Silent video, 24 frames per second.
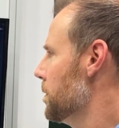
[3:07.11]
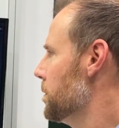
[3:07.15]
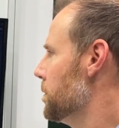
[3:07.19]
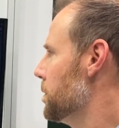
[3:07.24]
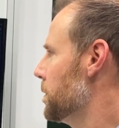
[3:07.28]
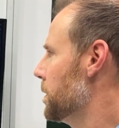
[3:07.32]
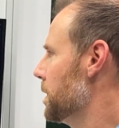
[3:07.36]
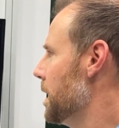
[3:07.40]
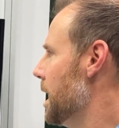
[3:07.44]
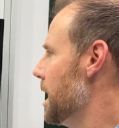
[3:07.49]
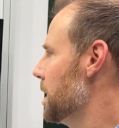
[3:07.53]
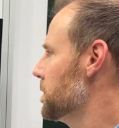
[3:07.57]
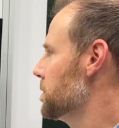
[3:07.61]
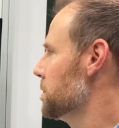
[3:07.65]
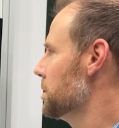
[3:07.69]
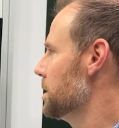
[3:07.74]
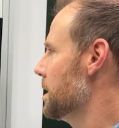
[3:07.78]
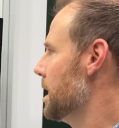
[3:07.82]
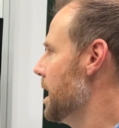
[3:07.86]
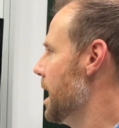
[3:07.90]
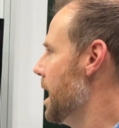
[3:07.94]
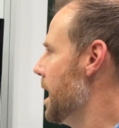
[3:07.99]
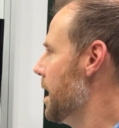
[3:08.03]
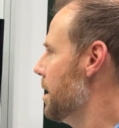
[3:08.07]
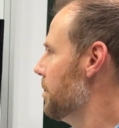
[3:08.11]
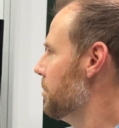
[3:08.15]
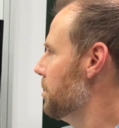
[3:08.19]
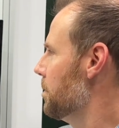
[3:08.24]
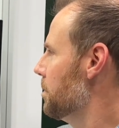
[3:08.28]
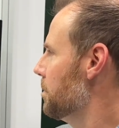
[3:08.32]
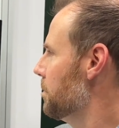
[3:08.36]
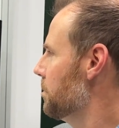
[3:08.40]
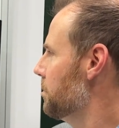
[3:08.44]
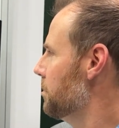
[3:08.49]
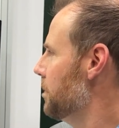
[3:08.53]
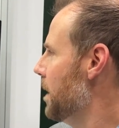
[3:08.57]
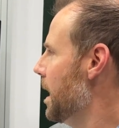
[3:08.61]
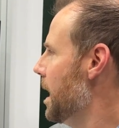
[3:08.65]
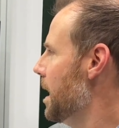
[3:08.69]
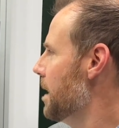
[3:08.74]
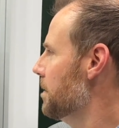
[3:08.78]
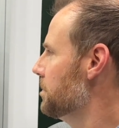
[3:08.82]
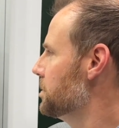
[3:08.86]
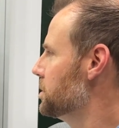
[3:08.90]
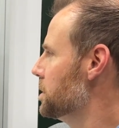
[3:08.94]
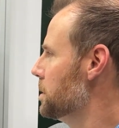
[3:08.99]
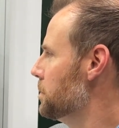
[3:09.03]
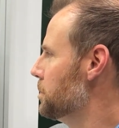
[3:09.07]
You can actually have
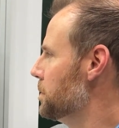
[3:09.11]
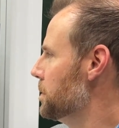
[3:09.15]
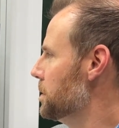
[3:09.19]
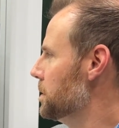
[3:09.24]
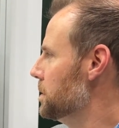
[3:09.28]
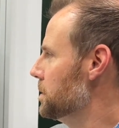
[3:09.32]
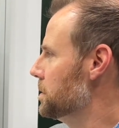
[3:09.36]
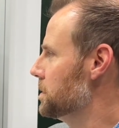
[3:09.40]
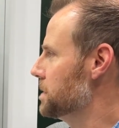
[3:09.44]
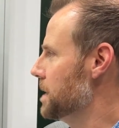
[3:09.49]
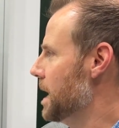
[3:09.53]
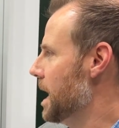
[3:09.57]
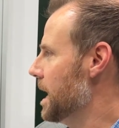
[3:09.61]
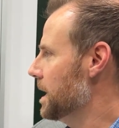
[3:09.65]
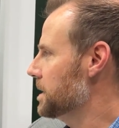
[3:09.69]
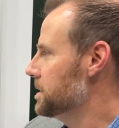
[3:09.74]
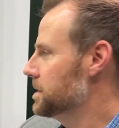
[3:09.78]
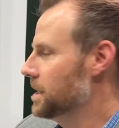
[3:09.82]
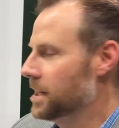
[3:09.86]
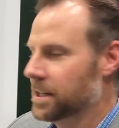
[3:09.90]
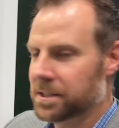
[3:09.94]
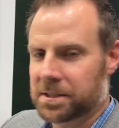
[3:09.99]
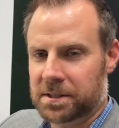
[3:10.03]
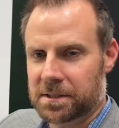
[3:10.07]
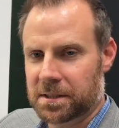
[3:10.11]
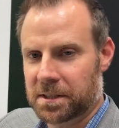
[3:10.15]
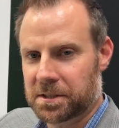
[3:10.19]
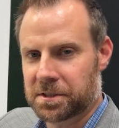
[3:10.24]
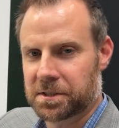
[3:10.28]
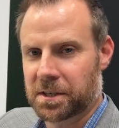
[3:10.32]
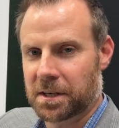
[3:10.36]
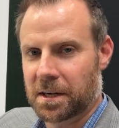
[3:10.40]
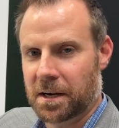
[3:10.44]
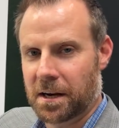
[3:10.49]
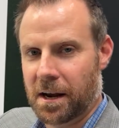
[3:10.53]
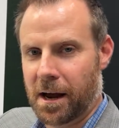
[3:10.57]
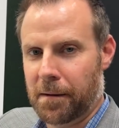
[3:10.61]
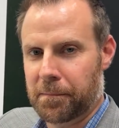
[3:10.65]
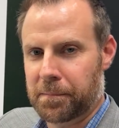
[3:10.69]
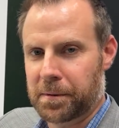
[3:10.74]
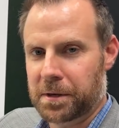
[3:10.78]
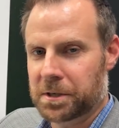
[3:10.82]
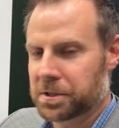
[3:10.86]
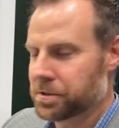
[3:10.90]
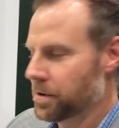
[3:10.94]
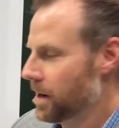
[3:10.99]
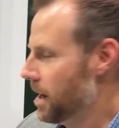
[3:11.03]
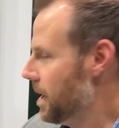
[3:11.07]
five GPUs access a
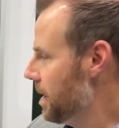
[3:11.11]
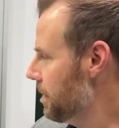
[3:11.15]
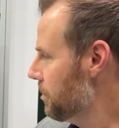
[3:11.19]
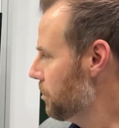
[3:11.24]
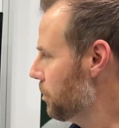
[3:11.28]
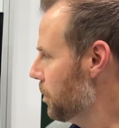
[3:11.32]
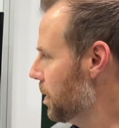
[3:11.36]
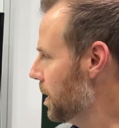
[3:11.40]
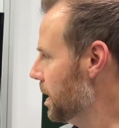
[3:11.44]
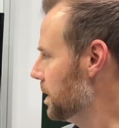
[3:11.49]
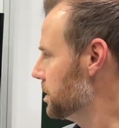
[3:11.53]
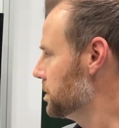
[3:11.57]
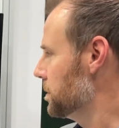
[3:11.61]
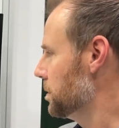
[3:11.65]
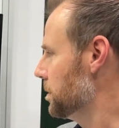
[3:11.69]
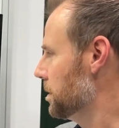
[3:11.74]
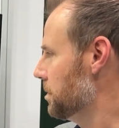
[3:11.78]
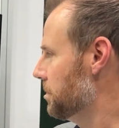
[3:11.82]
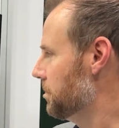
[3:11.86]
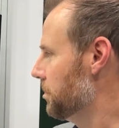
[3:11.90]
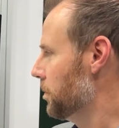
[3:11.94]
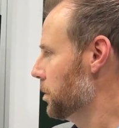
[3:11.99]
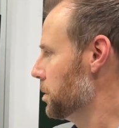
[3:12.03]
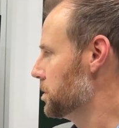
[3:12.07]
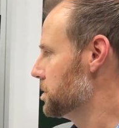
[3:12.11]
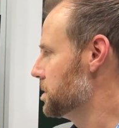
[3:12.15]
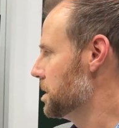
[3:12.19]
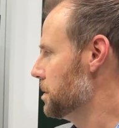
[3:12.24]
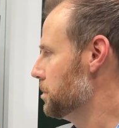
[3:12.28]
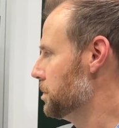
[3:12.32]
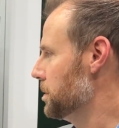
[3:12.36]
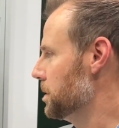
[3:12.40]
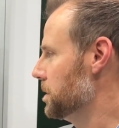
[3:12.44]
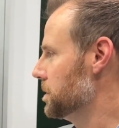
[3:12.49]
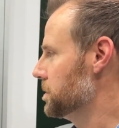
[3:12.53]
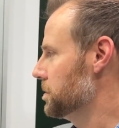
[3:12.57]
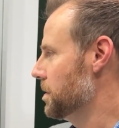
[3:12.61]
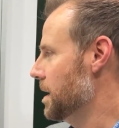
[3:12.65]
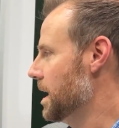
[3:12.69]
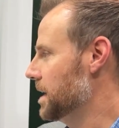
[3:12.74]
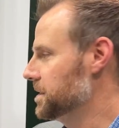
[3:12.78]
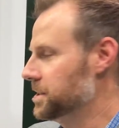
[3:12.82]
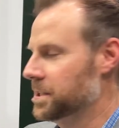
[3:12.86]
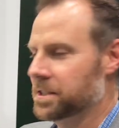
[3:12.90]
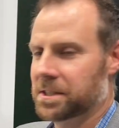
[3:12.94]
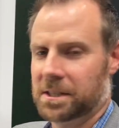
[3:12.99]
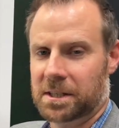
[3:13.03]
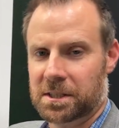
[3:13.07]
CD9P drive, whereas only four GPUs are
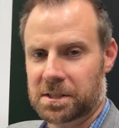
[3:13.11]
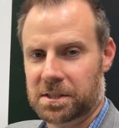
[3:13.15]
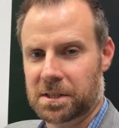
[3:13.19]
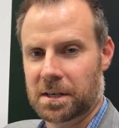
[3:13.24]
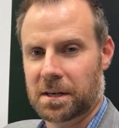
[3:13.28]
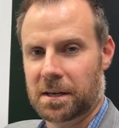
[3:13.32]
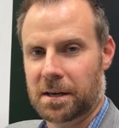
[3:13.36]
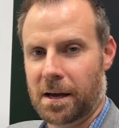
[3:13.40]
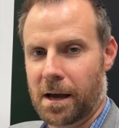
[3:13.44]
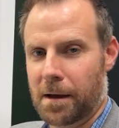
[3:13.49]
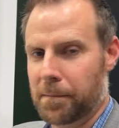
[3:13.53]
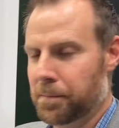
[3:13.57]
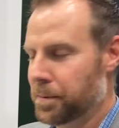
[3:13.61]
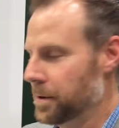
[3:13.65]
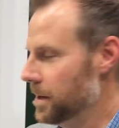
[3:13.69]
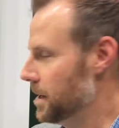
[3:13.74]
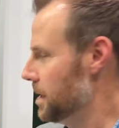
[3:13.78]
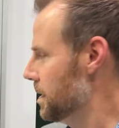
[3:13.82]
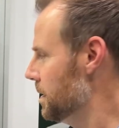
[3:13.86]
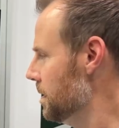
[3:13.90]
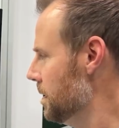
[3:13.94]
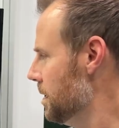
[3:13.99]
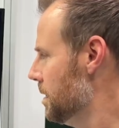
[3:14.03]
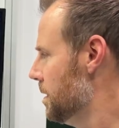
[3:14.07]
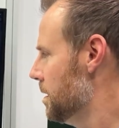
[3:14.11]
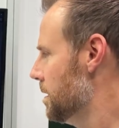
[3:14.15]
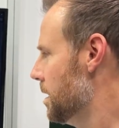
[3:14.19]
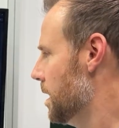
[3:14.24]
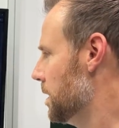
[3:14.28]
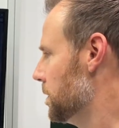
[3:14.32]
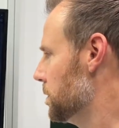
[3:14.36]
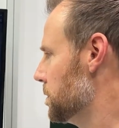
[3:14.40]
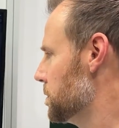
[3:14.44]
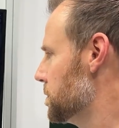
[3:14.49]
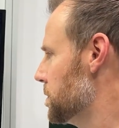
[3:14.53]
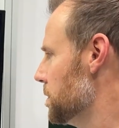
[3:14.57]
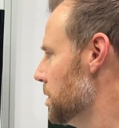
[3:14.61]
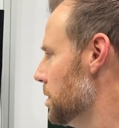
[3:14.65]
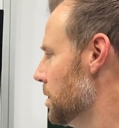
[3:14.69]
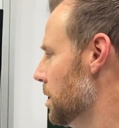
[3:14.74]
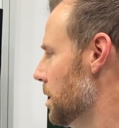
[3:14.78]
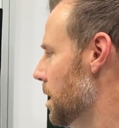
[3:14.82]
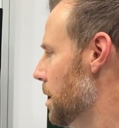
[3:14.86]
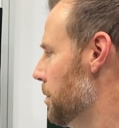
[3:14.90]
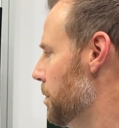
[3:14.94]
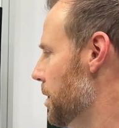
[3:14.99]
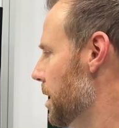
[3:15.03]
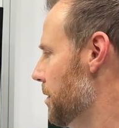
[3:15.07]
accessing a CD8P, and you're
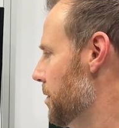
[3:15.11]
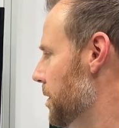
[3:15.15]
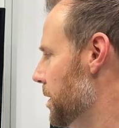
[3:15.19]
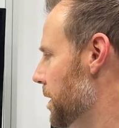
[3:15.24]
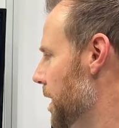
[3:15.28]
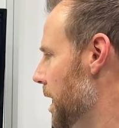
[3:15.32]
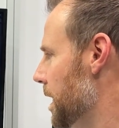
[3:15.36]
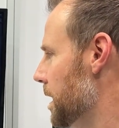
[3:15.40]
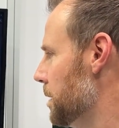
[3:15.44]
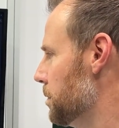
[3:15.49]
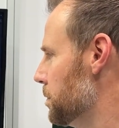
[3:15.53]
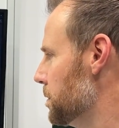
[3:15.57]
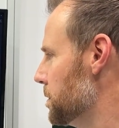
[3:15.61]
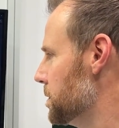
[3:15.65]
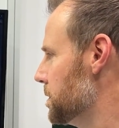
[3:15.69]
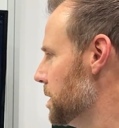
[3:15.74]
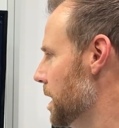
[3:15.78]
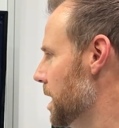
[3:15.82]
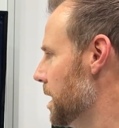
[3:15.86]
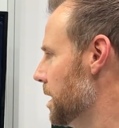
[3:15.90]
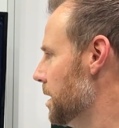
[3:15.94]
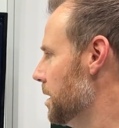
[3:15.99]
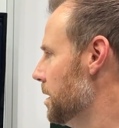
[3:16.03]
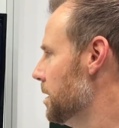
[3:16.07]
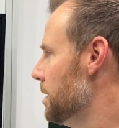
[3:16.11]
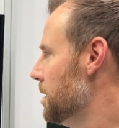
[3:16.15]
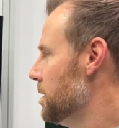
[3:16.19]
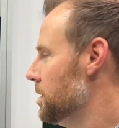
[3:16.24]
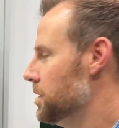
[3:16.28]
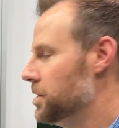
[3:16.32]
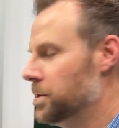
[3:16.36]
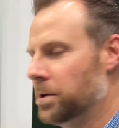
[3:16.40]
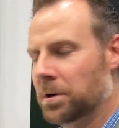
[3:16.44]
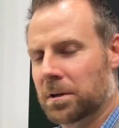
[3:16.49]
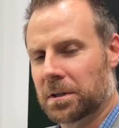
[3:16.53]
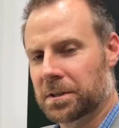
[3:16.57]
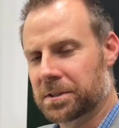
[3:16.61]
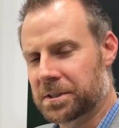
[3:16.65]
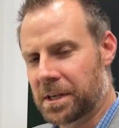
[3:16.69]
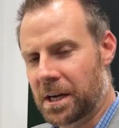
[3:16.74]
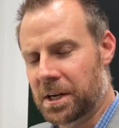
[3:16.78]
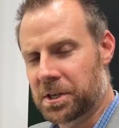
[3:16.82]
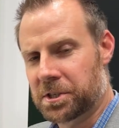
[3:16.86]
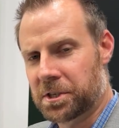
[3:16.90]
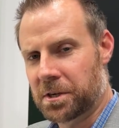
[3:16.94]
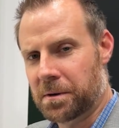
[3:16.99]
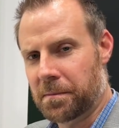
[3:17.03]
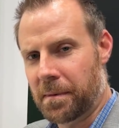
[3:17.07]
still above the 90%
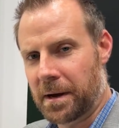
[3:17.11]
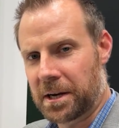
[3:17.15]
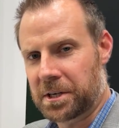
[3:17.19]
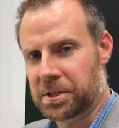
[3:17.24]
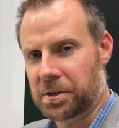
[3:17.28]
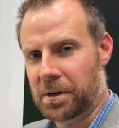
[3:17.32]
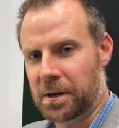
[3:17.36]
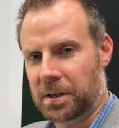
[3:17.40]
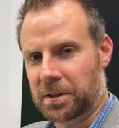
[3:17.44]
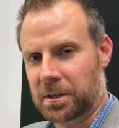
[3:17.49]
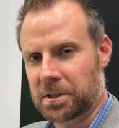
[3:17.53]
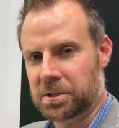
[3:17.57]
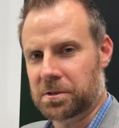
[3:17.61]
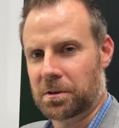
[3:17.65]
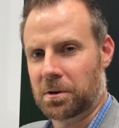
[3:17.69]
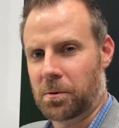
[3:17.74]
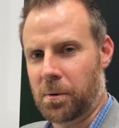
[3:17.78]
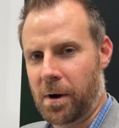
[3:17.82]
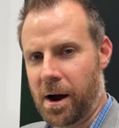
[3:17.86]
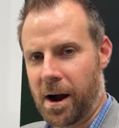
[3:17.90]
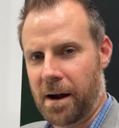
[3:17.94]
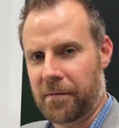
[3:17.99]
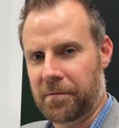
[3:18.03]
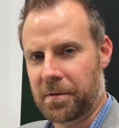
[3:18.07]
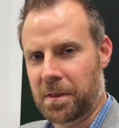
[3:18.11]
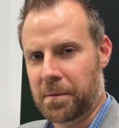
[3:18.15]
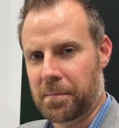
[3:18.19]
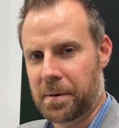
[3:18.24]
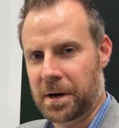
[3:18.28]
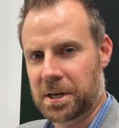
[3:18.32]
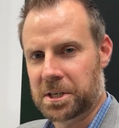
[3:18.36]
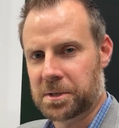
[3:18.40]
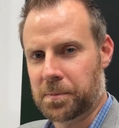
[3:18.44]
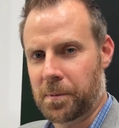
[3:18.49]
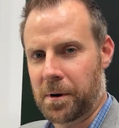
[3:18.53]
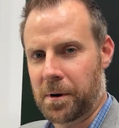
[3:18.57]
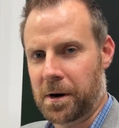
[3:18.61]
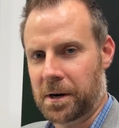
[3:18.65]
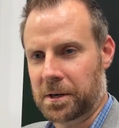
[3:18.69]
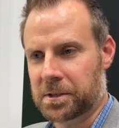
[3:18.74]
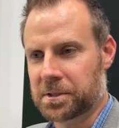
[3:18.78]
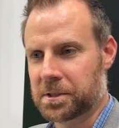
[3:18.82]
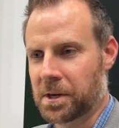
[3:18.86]
utilization metric that's required for the benchmark.